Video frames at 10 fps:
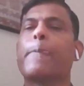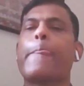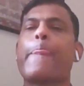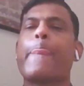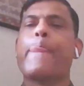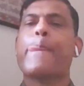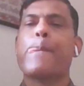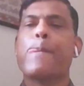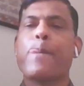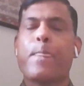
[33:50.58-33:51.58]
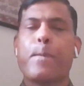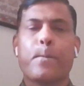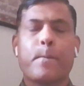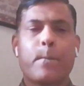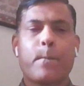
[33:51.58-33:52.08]

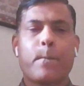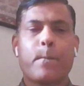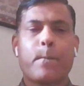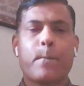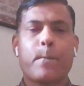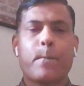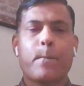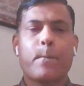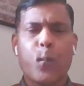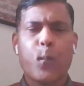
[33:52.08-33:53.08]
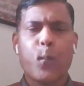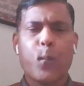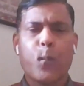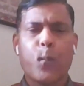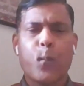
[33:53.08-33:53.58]

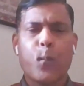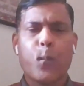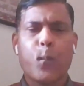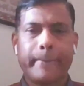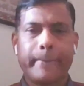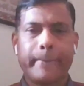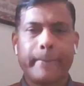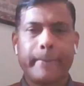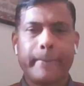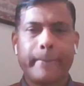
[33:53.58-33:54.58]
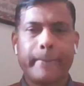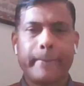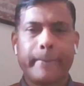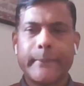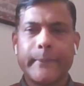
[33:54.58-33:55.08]

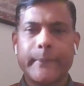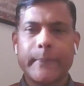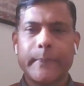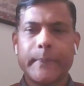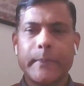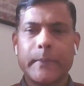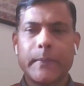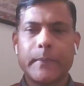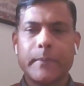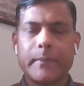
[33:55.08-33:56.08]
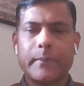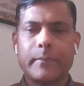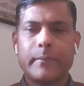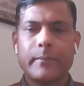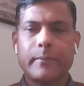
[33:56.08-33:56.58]

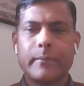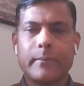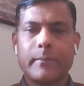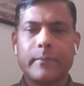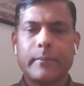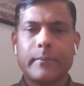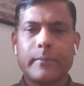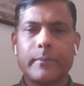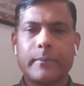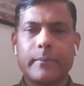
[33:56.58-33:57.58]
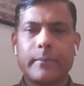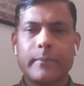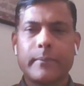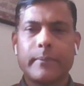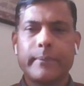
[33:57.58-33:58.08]

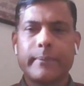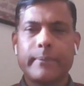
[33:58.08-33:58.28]
(no one is talking)